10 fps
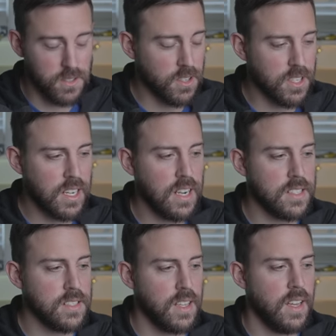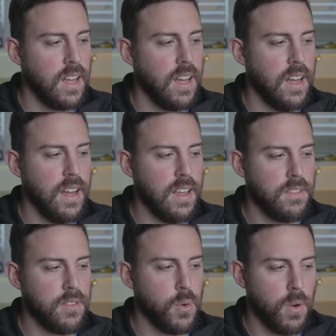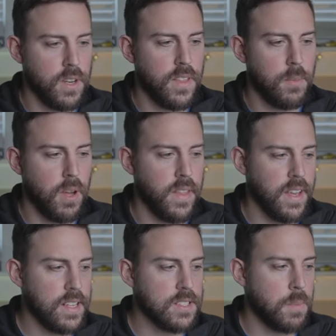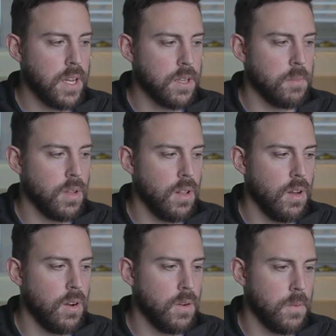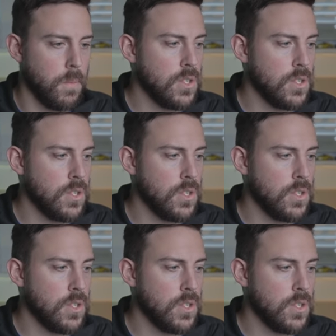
Sorry guys, if you wanted them on the A-spec and below.